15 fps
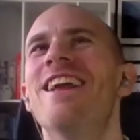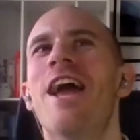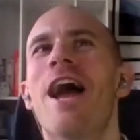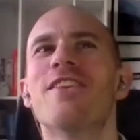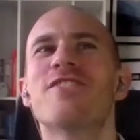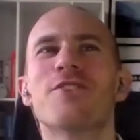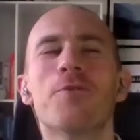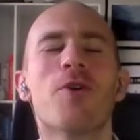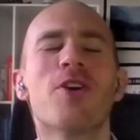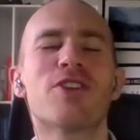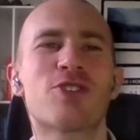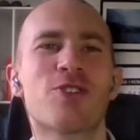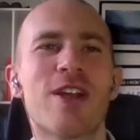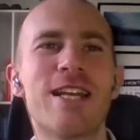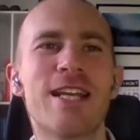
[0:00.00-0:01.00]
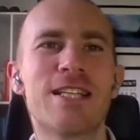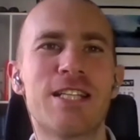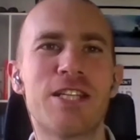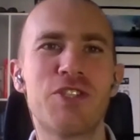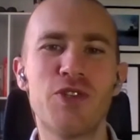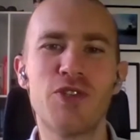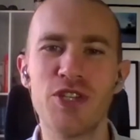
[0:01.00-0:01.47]
And so what training
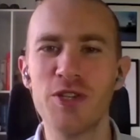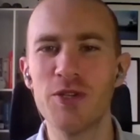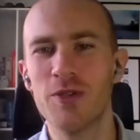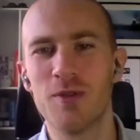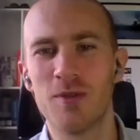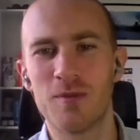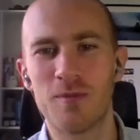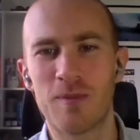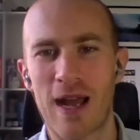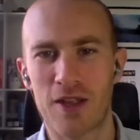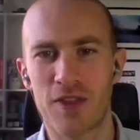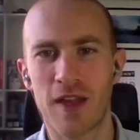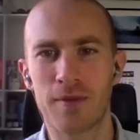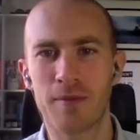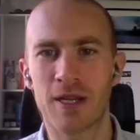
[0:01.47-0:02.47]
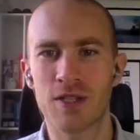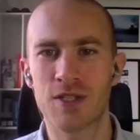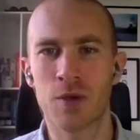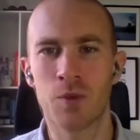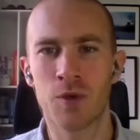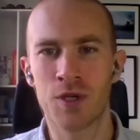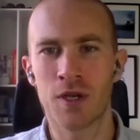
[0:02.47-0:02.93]
did you do back then? Because
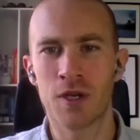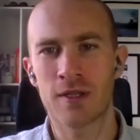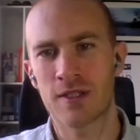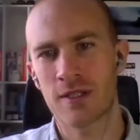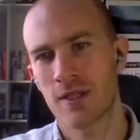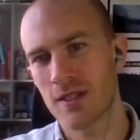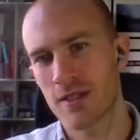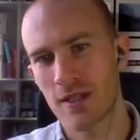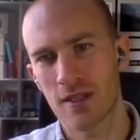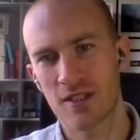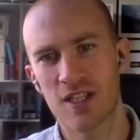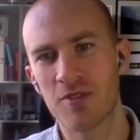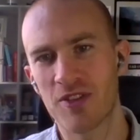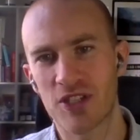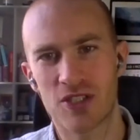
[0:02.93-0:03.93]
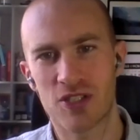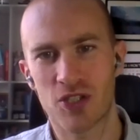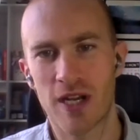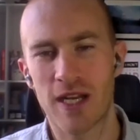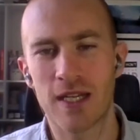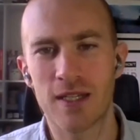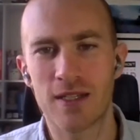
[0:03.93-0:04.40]
there wouldn't, some of the
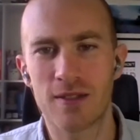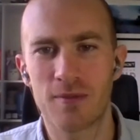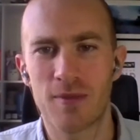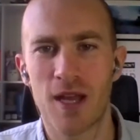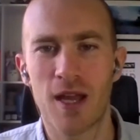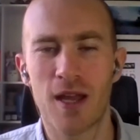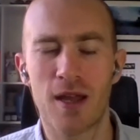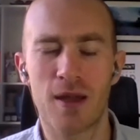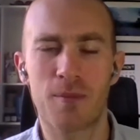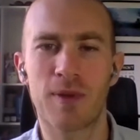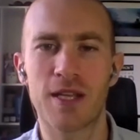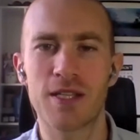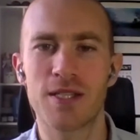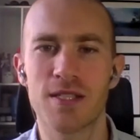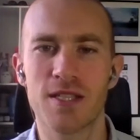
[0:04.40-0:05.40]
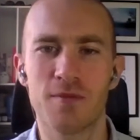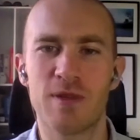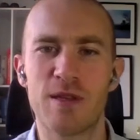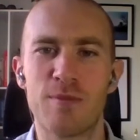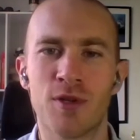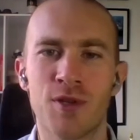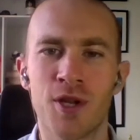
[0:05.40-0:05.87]
training places that
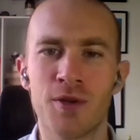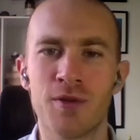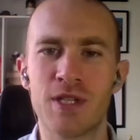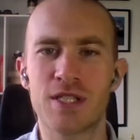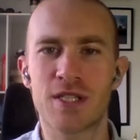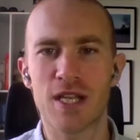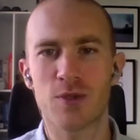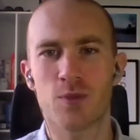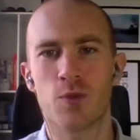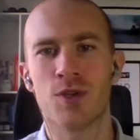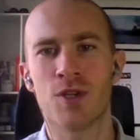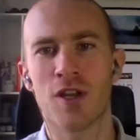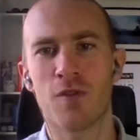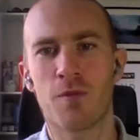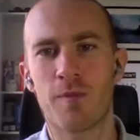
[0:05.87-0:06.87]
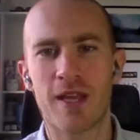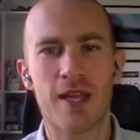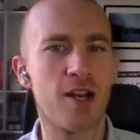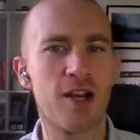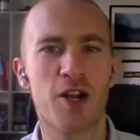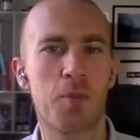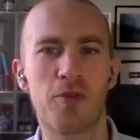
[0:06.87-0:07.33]
people know these days wouldn't have
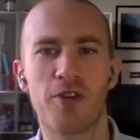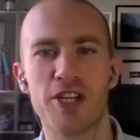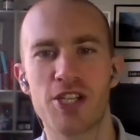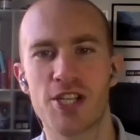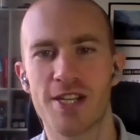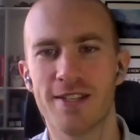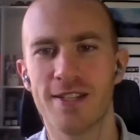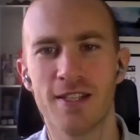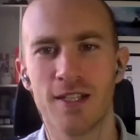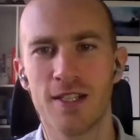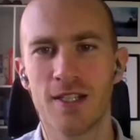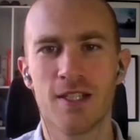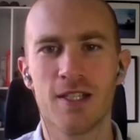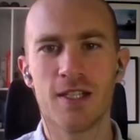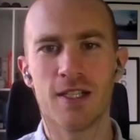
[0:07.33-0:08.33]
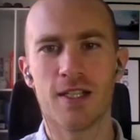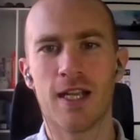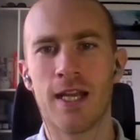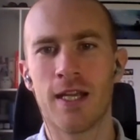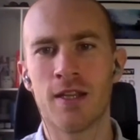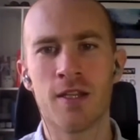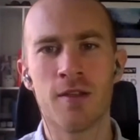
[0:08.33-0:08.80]
been in operation
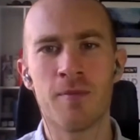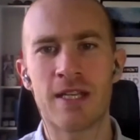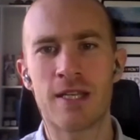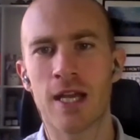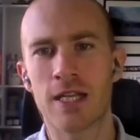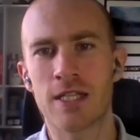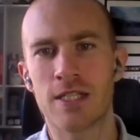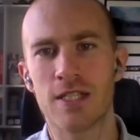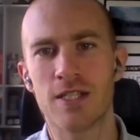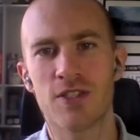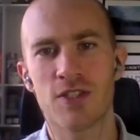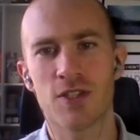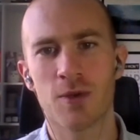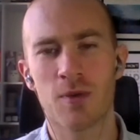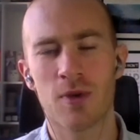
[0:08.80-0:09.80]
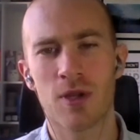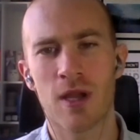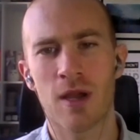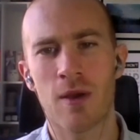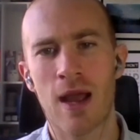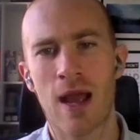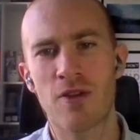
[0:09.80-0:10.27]
in the mid 90s. So
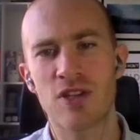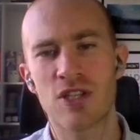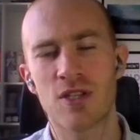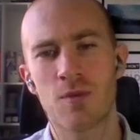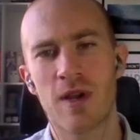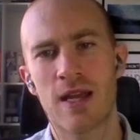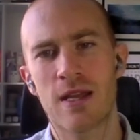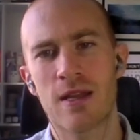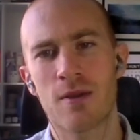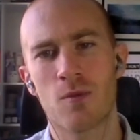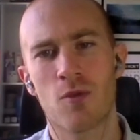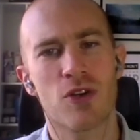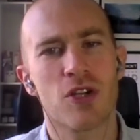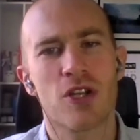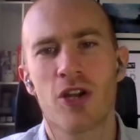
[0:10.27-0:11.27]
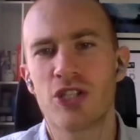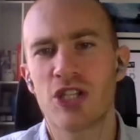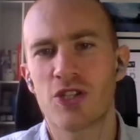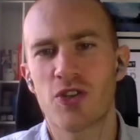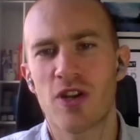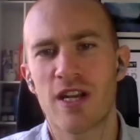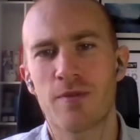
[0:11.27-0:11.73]
what
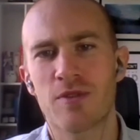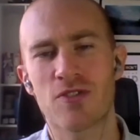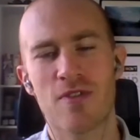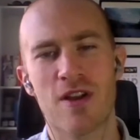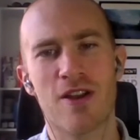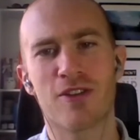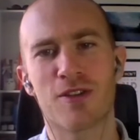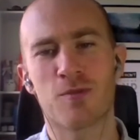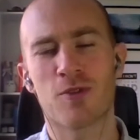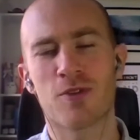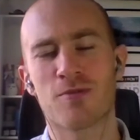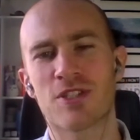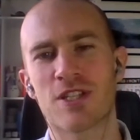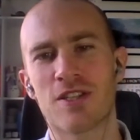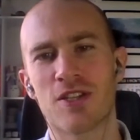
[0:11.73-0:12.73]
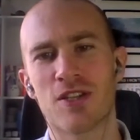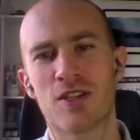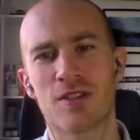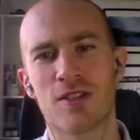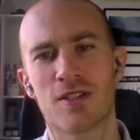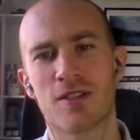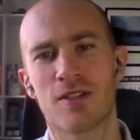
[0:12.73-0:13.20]
coaching training was around, and what was it
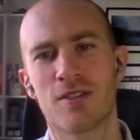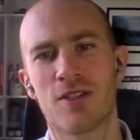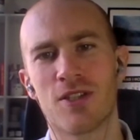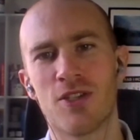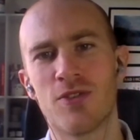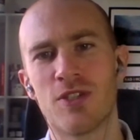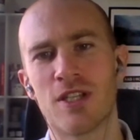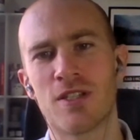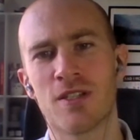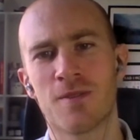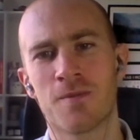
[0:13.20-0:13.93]
that you did?